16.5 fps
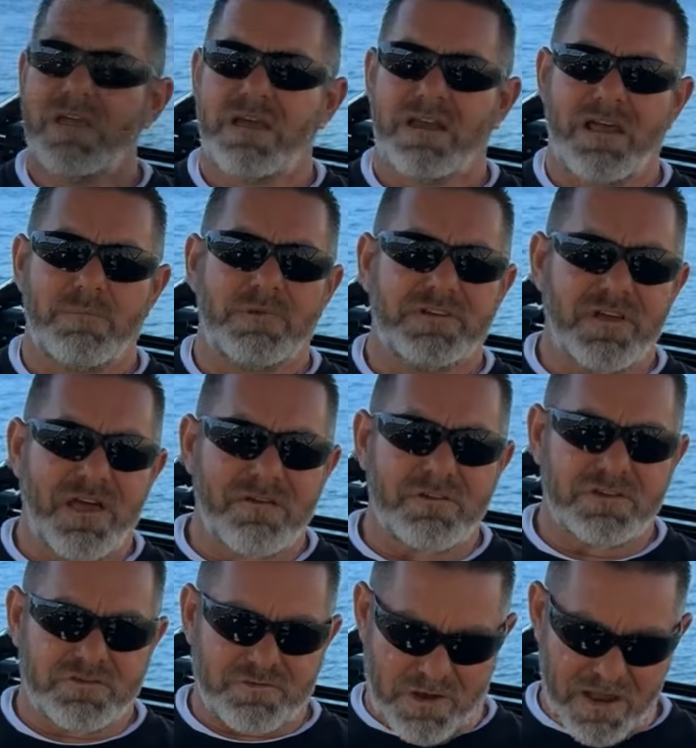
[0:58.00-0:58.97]
And I've been
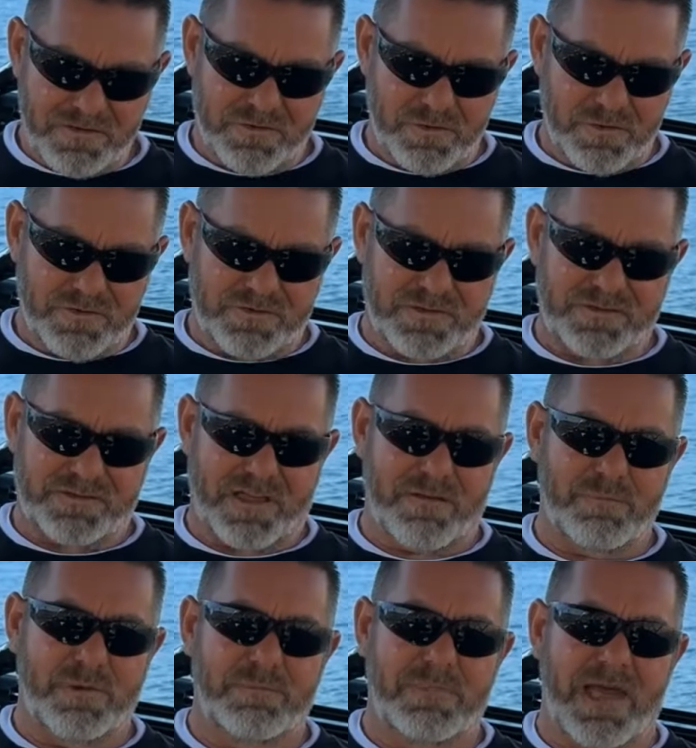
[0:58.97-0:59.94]
diving dry suits since
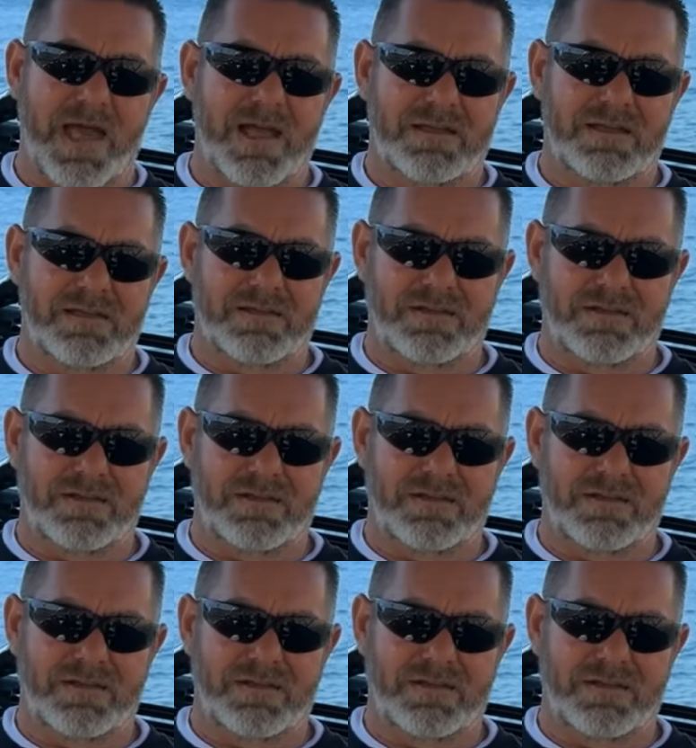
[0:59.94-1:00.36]
I've been back